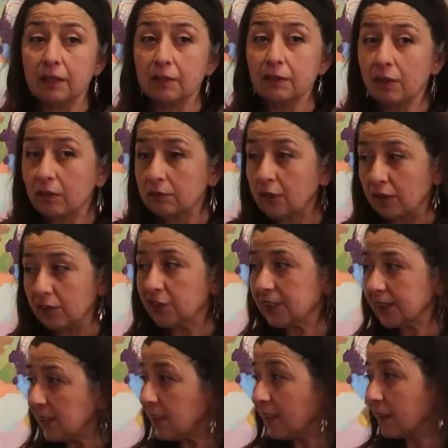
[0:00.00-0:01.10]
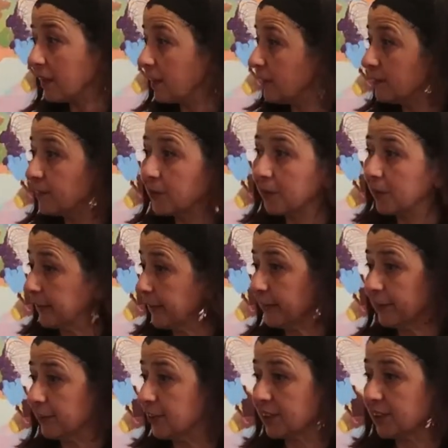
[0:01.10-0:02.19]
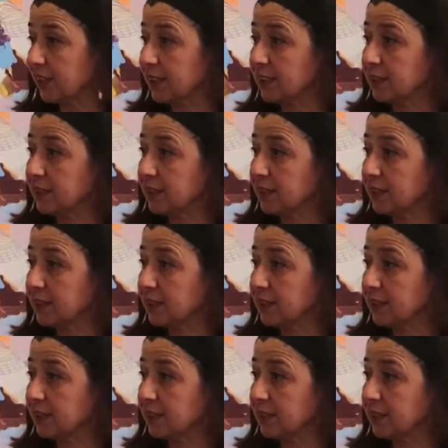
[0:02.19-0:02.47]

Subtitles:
not consciously, I kind of do it unconsciously.